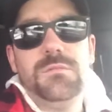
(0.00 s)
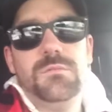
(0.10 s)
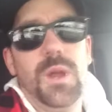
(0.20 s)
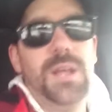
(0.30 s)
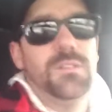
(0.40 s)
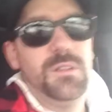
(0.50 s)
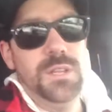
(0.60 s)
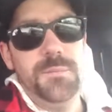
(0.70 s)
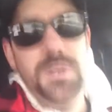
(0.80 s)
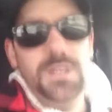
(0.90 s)
Wrangler
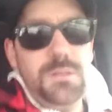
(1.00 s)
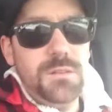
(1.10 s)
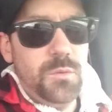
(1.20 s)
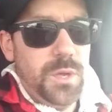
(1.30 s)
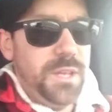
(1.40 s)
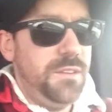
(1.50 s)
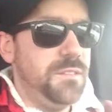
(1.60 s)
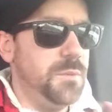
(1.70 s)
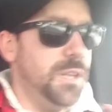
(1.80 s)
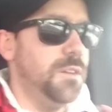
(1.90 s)
Unlimited
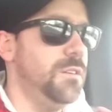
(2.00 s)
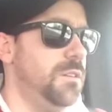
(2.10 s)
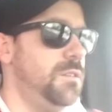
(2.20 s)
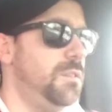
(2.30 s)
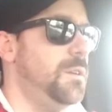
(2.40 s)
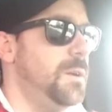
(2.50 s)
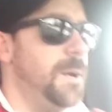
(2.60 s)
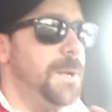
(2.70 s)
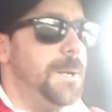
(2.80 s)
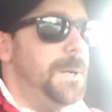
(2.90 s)
Willy's wheeler.
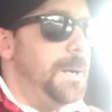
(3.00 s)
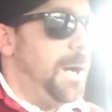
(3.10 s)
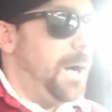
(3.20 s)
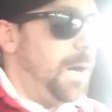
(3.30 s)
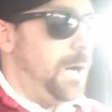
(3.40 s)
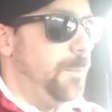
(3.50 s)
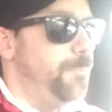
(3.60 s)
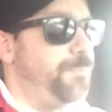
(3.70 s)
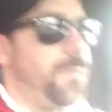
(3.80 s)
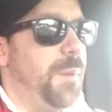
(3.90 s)

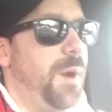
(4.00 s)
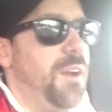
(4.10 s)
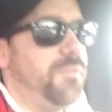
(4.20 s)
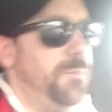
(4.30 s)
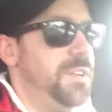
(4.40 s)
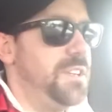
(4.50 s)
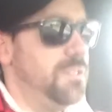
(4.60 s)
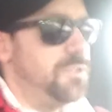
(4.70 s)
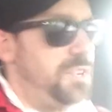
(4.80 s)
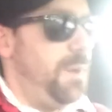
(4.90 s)
I bought it from a
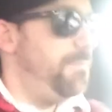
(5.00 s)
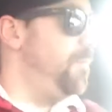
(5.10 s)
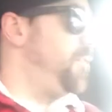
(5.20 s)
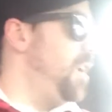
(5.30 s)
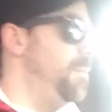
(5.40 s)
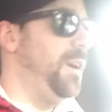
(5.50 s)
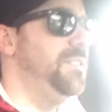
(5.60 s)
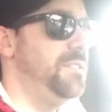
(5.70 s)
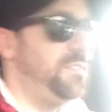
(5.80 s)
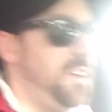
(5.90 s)
dealership. A friend of
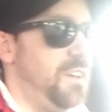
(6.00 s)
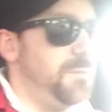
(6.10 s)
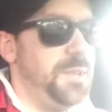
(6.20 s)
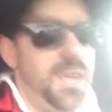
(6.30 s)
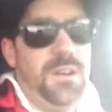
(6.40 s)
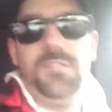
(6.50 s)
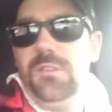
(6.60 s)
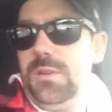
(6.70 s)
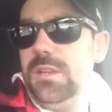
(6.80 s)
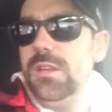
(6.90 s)
mine's a salesman there,
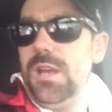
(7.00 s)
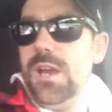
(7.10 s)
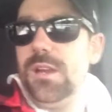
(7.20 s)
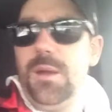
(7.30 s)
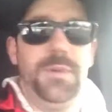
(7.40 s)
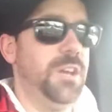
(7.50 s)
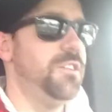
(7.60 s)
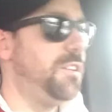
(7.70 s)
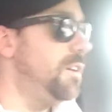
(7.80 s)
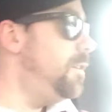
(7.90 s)
so he got me a
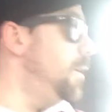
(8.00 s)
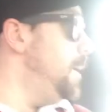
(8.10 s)
good deal.